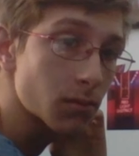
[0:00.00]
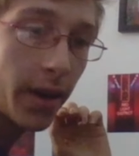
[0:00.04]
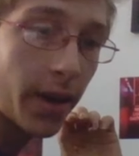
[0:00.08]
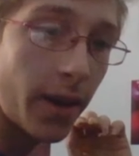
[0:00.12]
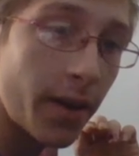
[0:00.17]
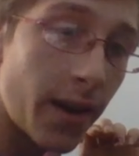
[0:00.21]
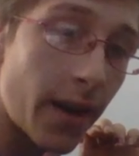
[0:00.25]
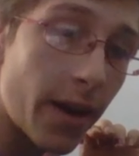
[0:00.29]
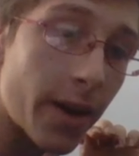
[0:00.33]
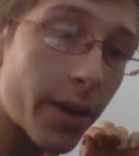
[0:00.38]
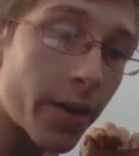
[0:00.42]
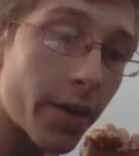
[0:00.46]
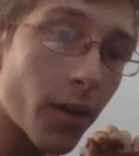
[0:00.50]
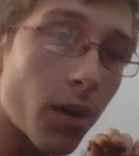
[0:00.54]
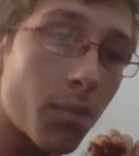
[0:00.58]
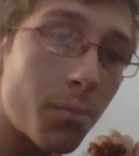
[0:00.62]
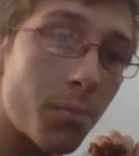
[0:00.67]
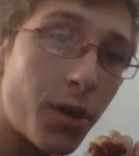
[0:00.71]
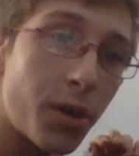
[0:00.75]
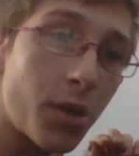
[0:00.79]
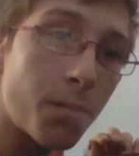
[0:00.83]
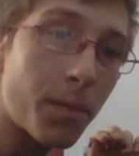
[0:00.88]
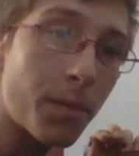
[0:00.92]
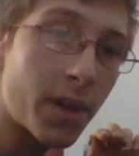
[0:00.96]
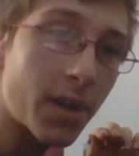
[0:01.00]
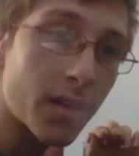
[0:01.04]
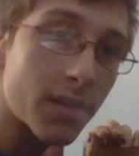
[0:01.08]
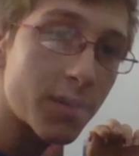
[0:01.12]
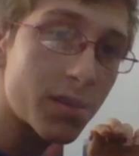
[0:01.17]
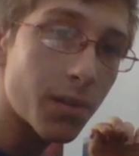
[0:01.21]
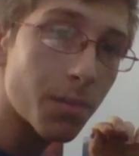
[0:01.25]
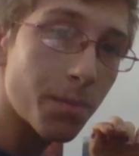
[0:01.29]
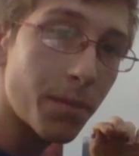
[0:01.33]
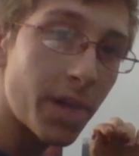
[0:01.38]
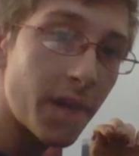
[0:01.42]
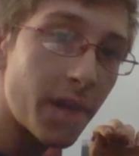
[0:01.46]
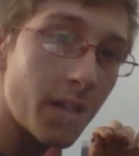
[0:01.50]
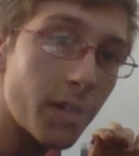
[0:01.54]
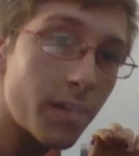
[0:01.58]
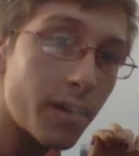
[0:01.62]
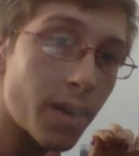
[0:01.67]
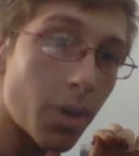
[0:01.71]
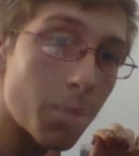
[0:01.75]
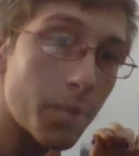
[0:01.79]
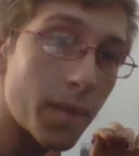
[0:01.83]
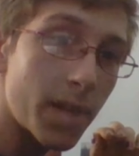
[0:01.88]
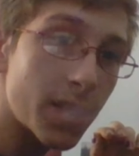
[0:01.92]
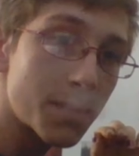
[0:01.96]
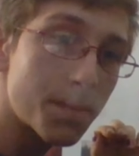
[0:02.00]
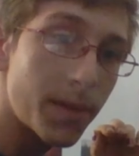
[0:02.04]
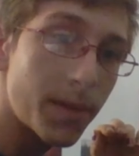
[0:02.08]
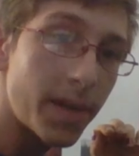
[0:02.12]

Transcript: And now you're on mute because you're being a dumbass